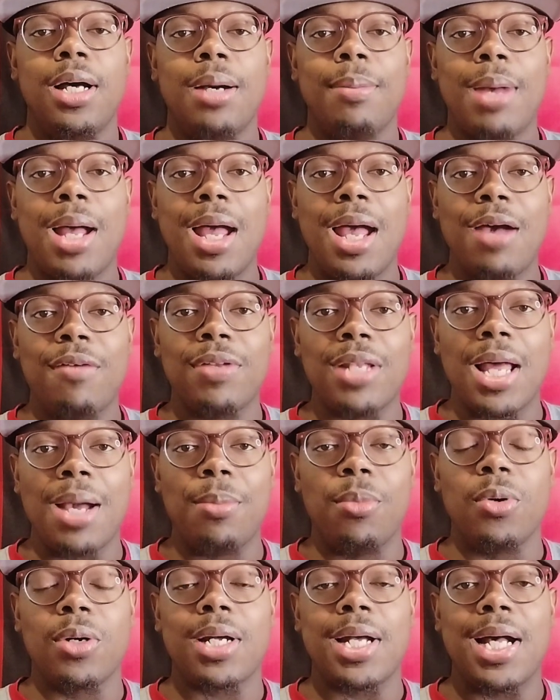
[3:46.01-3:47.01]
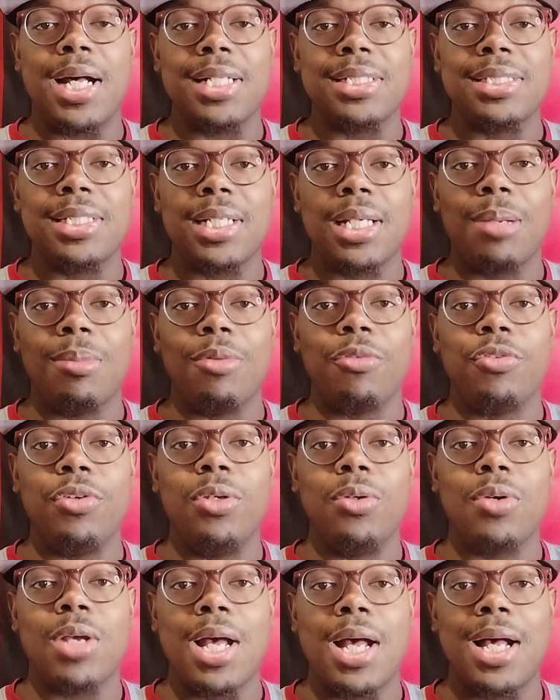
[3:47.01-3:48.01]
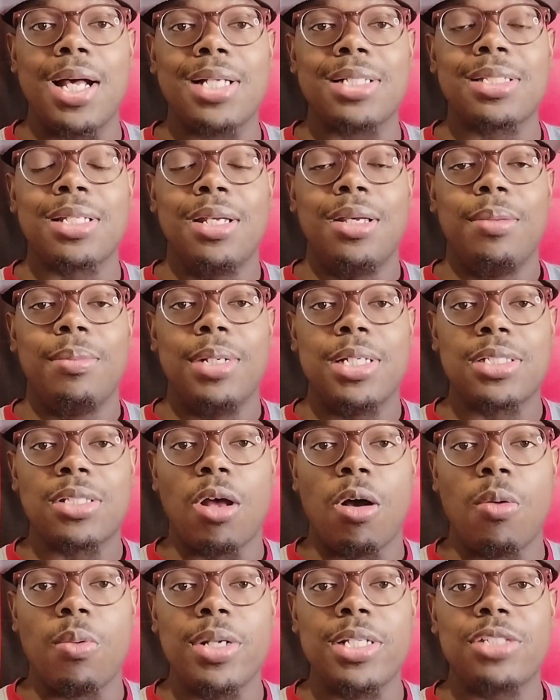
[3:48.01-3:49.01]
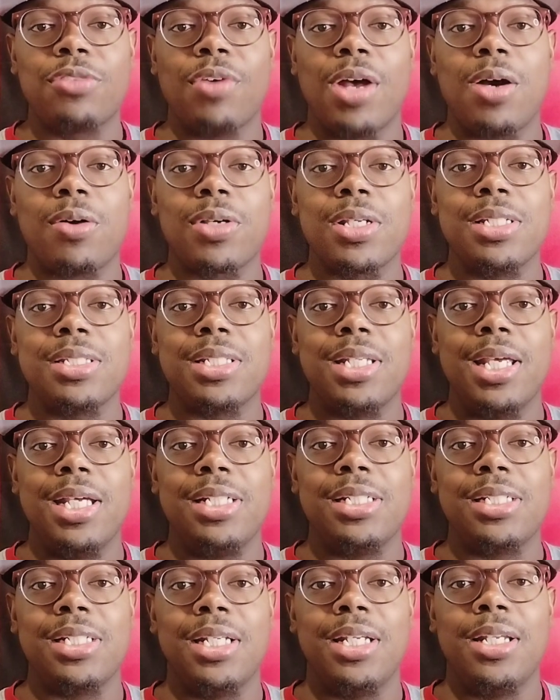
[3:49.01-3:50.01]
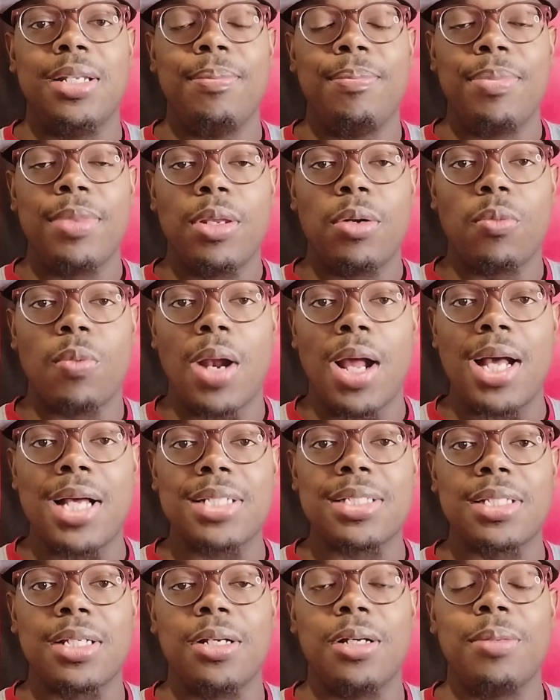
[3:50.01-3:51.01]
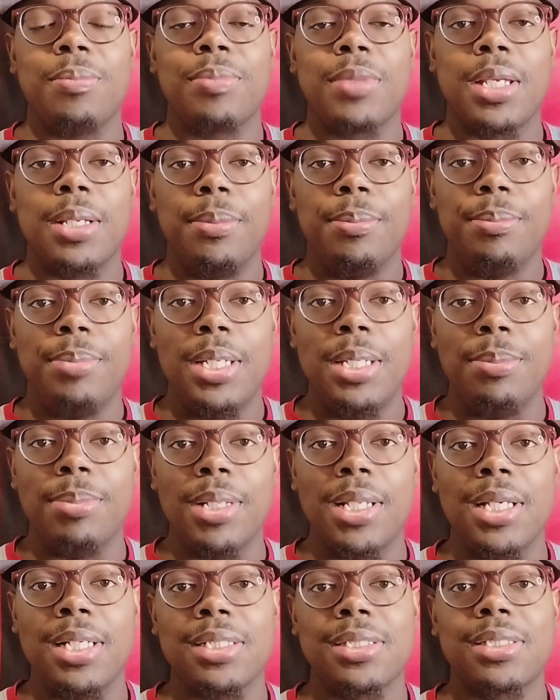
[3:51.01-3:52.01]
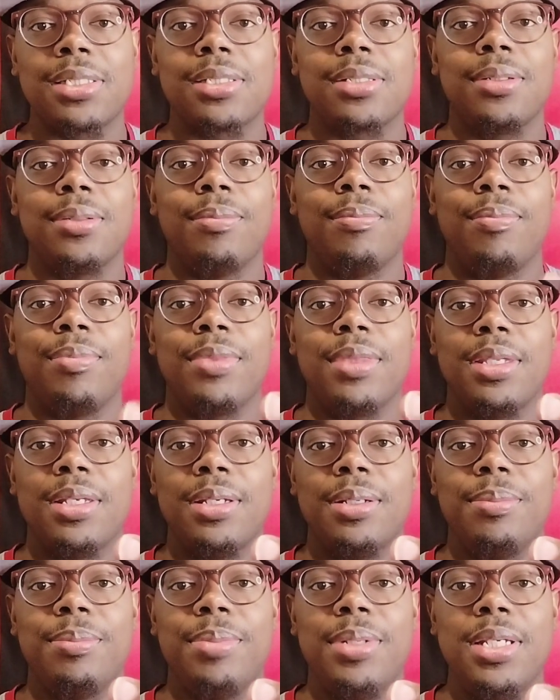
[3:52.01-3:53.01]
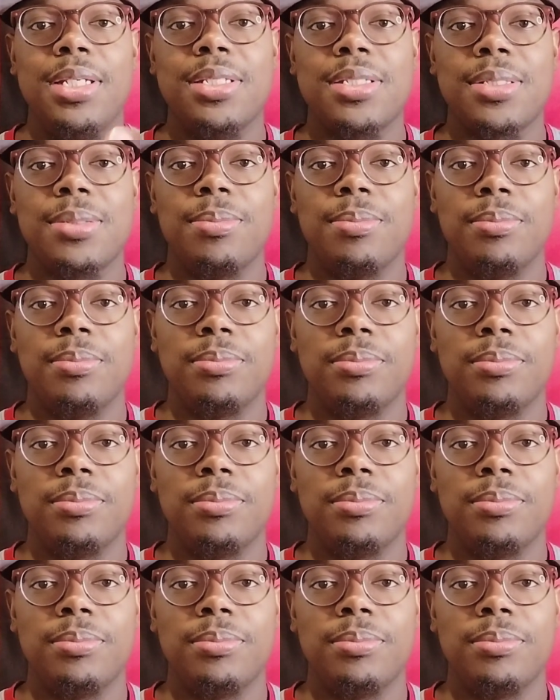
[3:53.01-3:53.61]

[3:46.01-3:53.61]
I have a lot more content coming for you guys. But as always, Falcons Nation, rise up, be blessed. Peace.